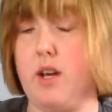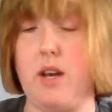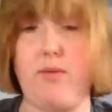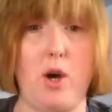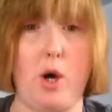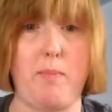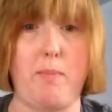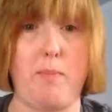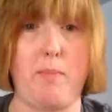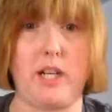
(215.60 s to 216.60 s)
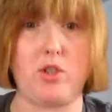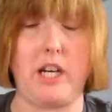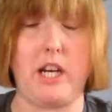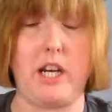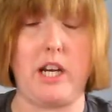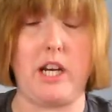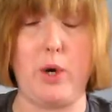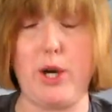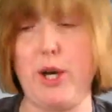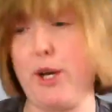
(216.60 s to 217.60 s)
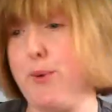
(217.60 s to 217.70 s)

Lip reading: if the iPad would actually like to work.